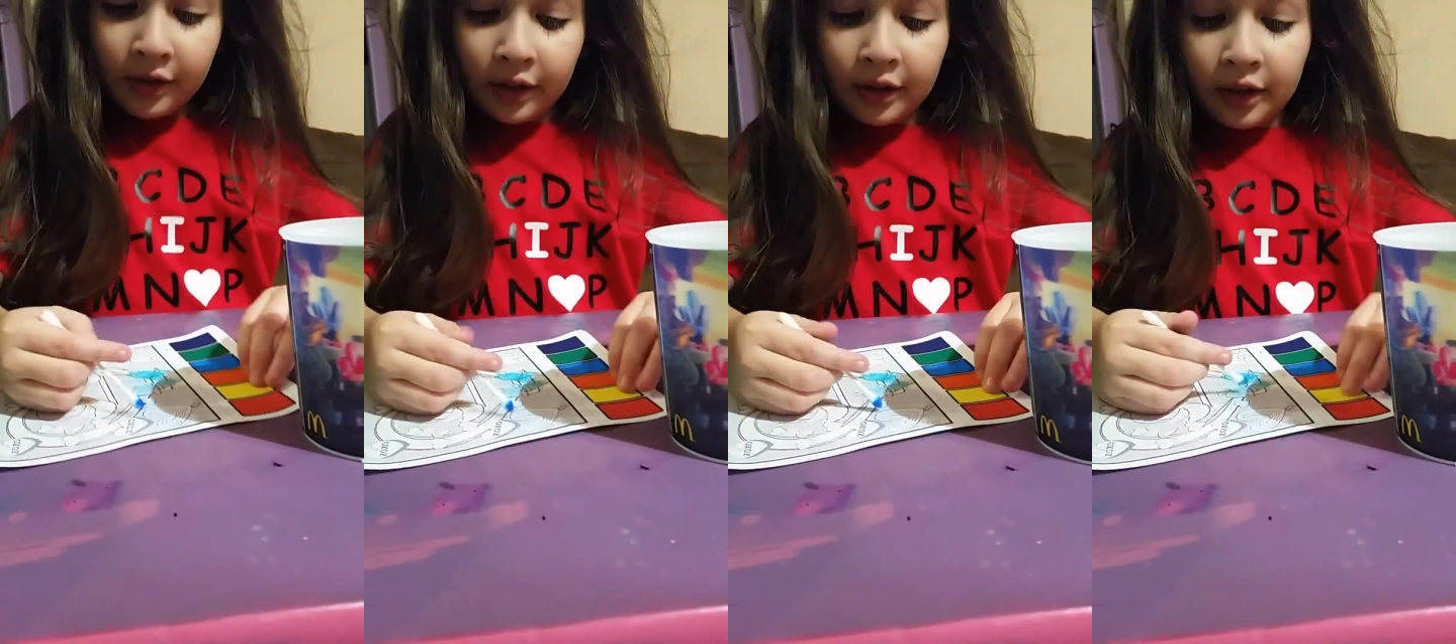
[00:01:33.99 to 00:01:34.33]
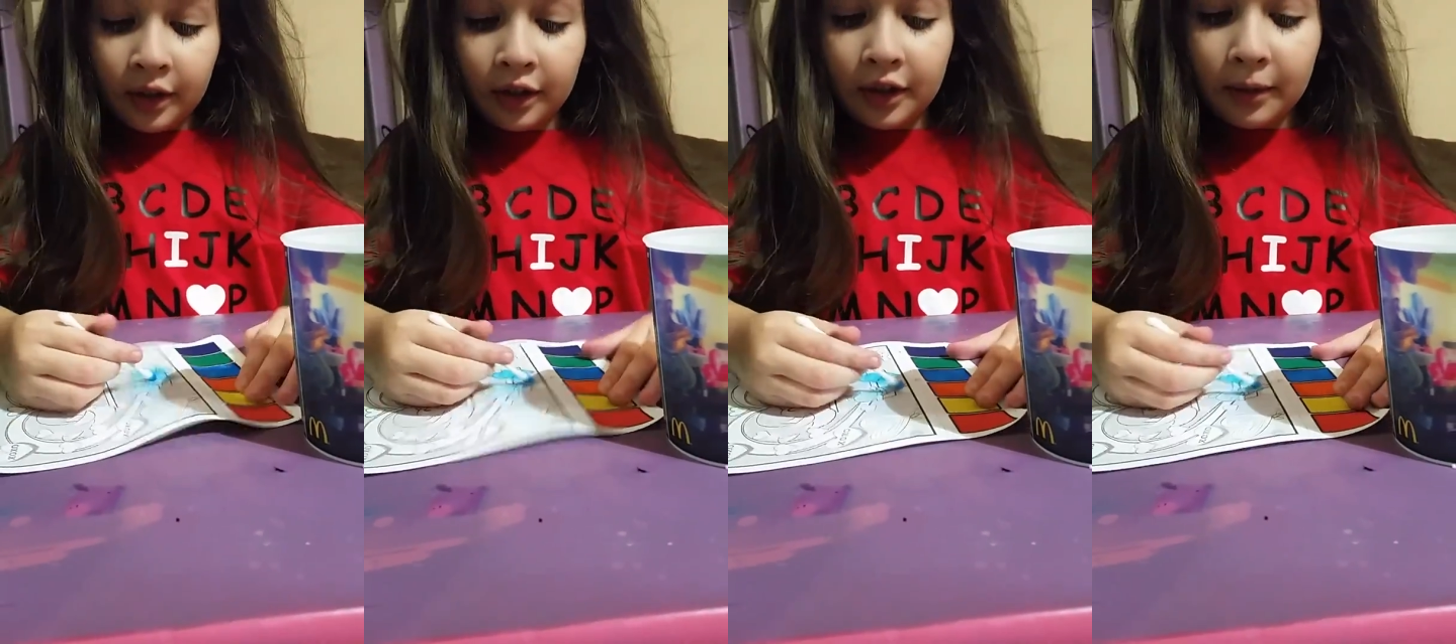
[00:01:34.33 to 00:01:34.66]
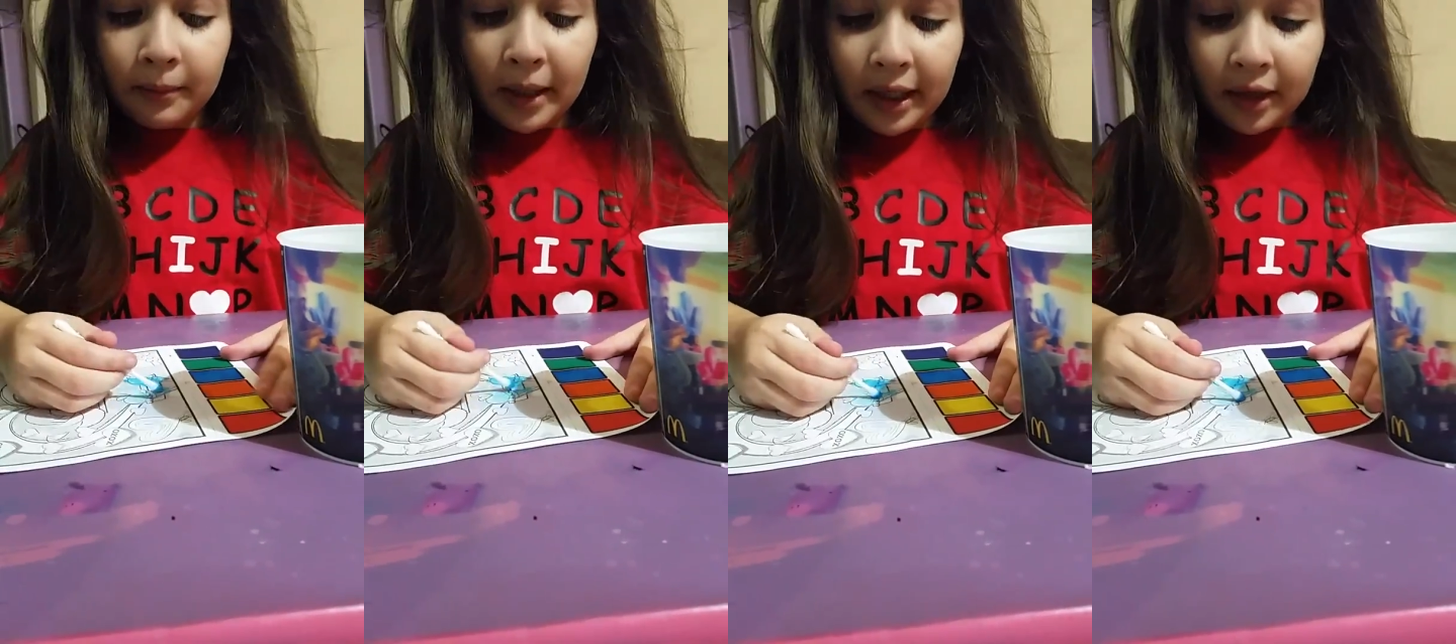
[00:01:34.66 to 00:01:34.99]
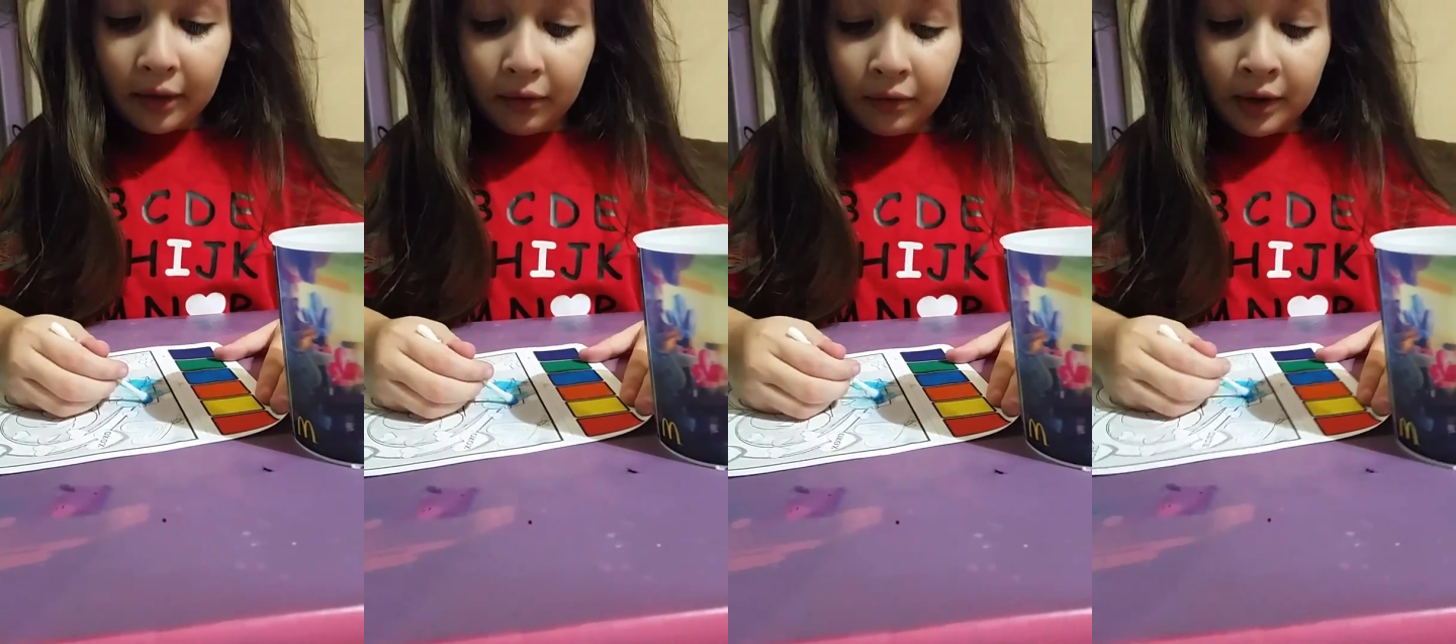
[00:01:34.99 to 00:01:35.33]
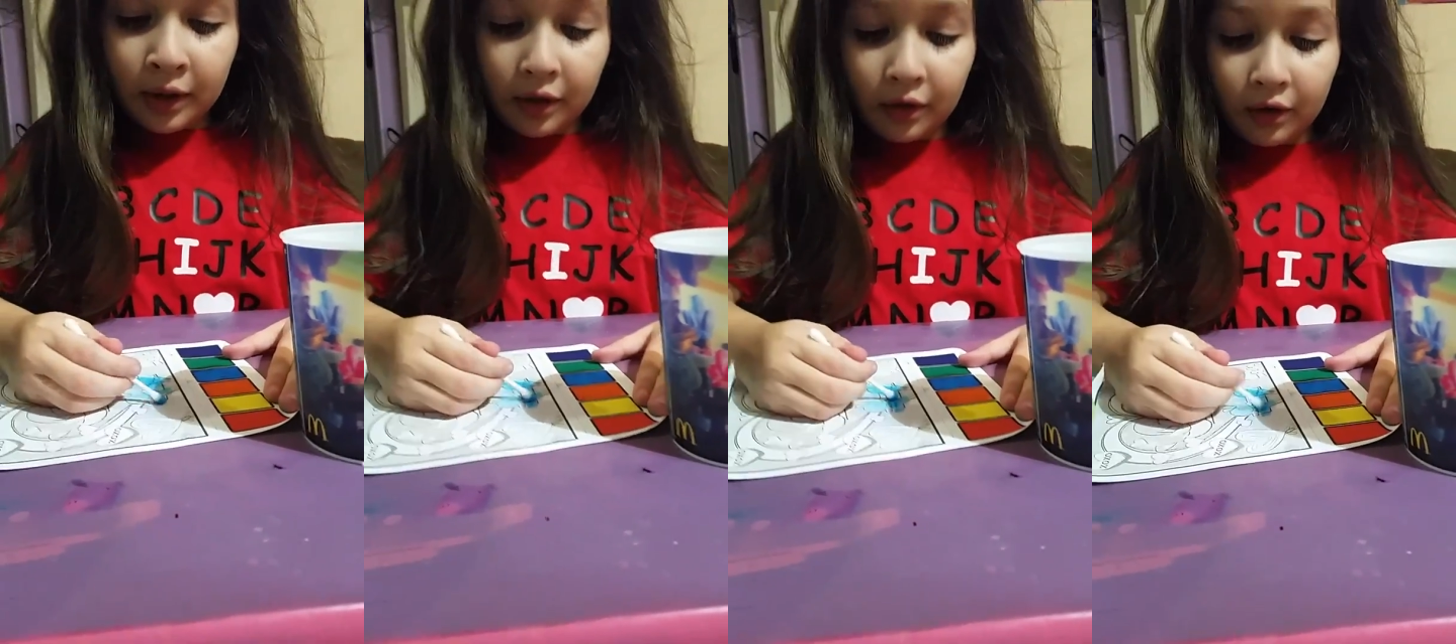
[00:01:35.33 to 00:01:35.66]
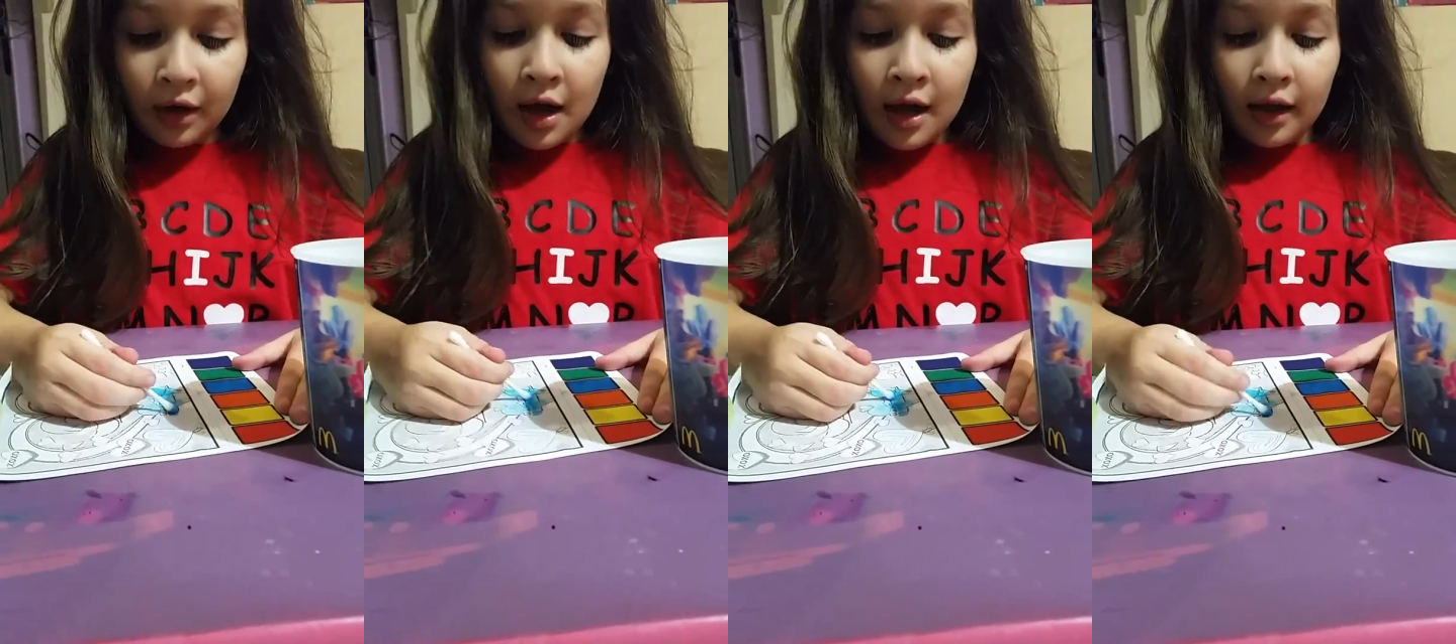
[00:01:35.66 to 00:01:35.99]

can you can make your.